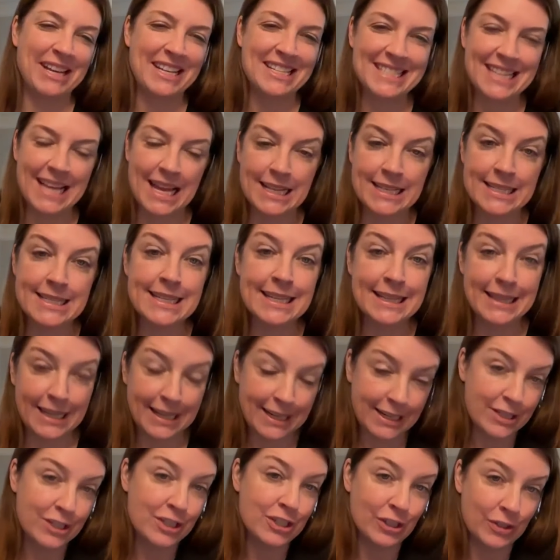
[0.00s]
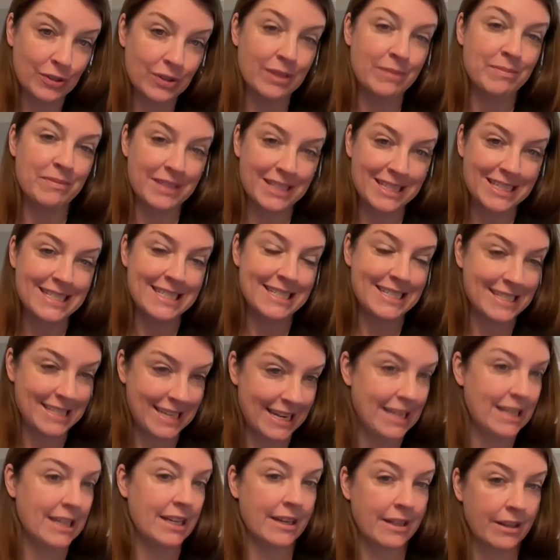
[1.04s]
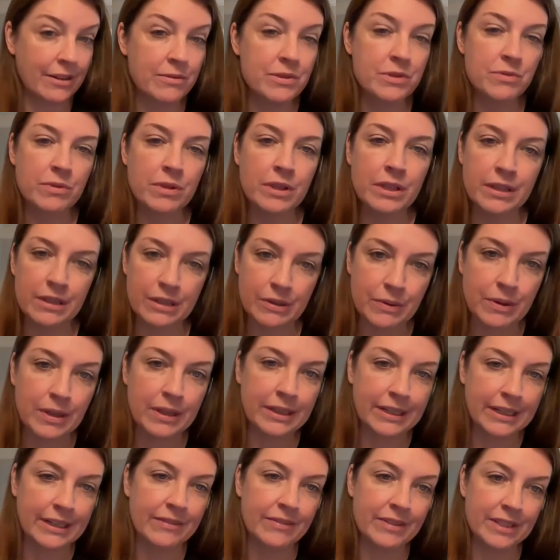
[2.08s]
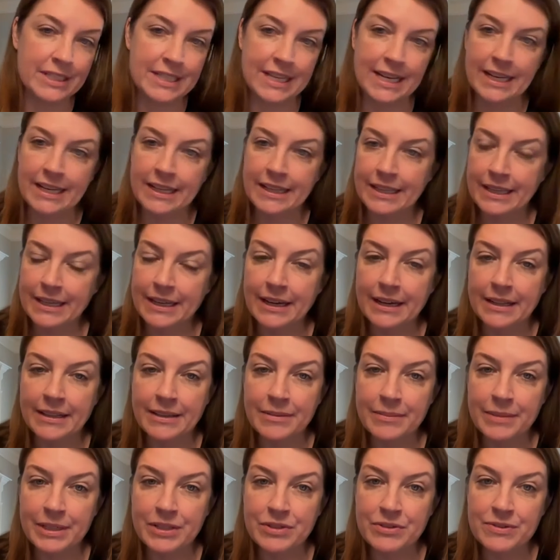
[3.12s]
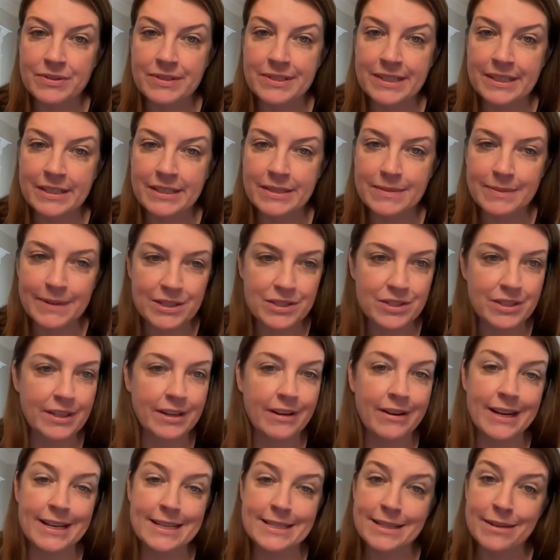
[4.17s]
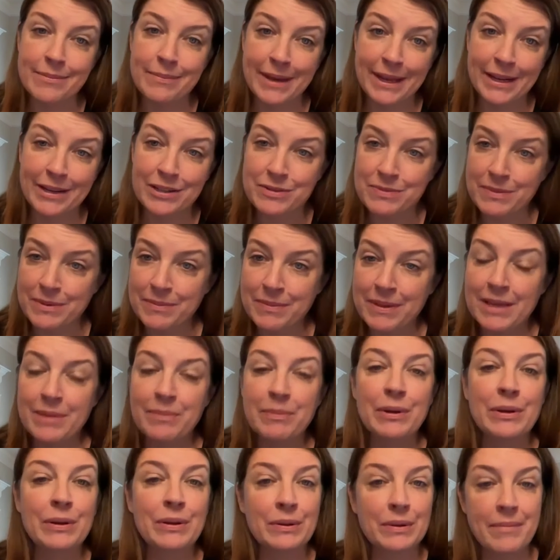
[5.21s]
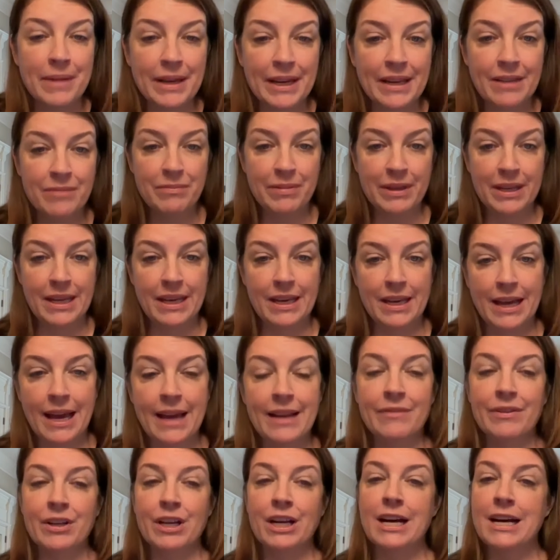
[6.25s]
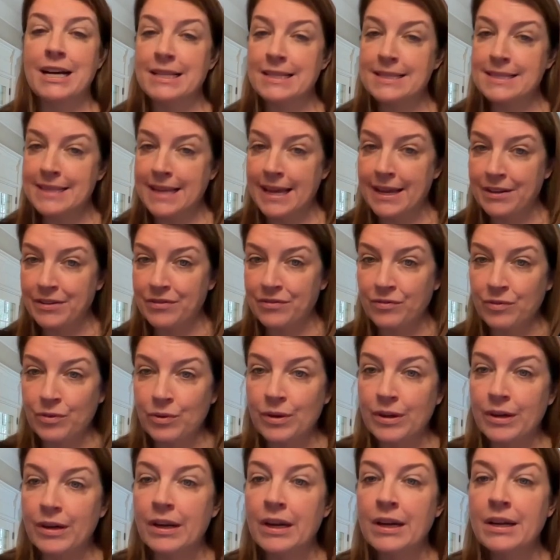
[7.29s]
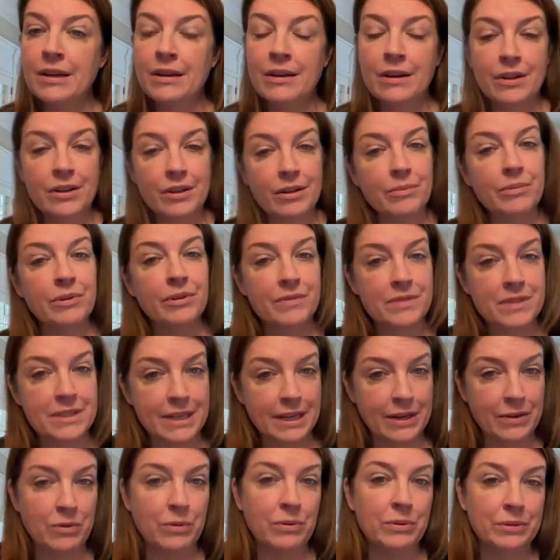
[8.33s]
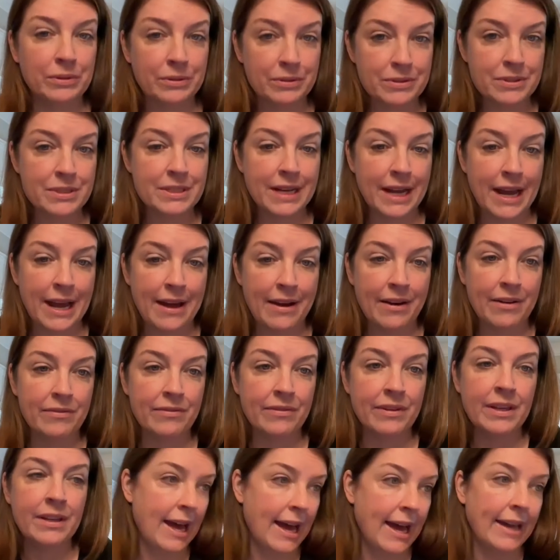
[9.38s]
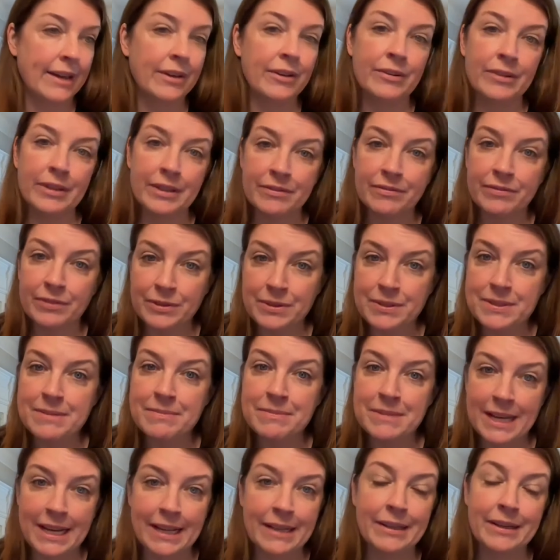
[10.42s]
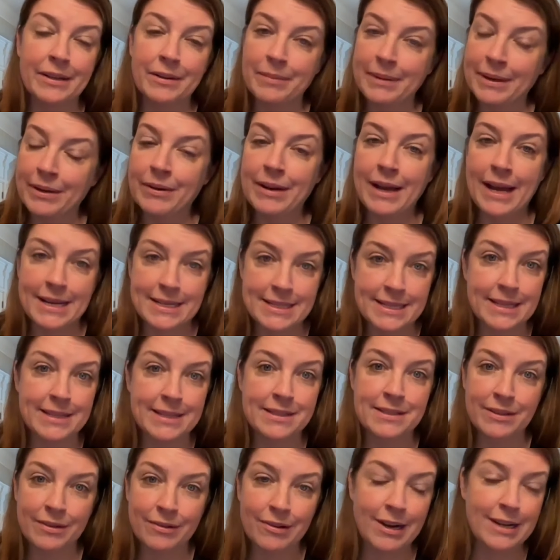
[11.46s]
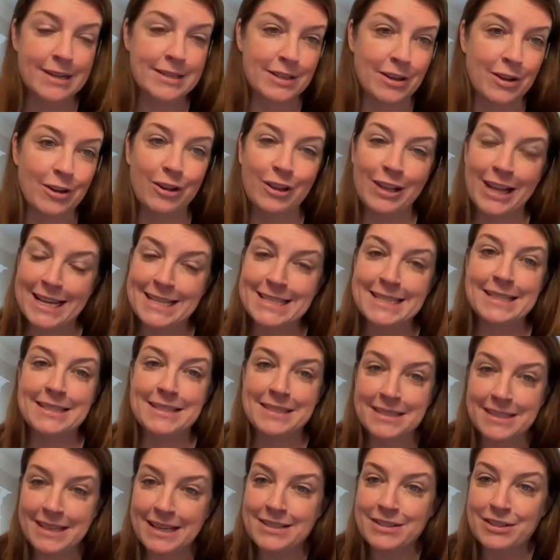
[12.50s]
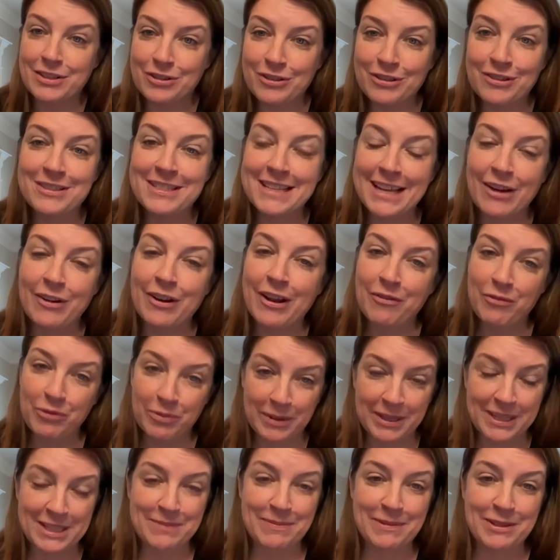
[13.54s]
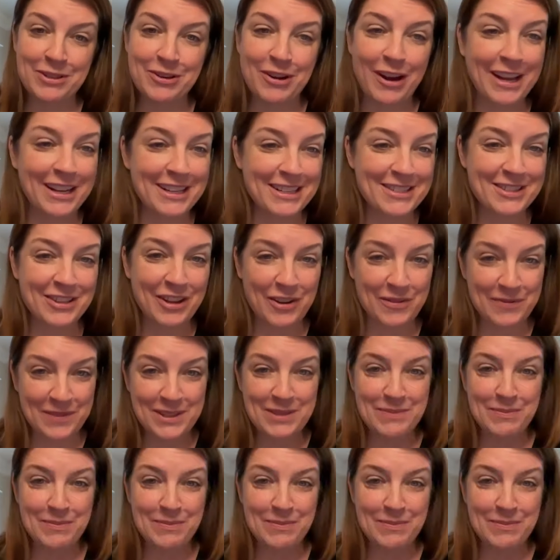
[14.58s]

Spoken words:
make sense. And then I showed them the data, and it was really the quality of the data that got them interested, especially our asset management people. And it can be kind of a godsend for a number of stakeholders to have accurate, fulsome data about assets across all classes. As it turns out, everybody's been trying to solve this